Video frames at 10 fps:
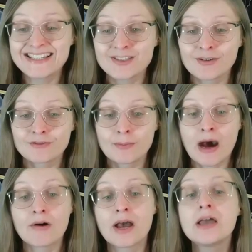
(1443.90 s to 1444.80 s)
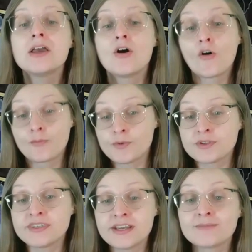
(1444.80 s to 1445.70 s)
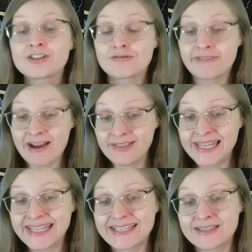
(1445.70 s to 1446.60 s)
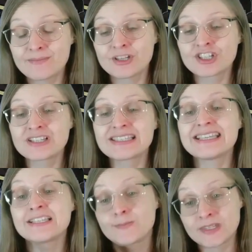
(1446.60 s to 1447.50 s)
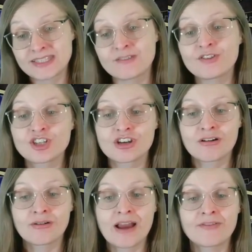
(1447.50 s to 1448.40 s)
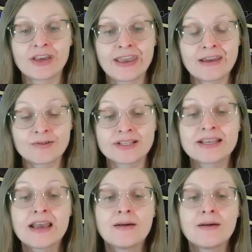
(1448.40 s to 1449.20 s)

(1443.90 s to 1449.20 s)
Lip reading: soft power of museum traveling exhibitions in specific geographic areas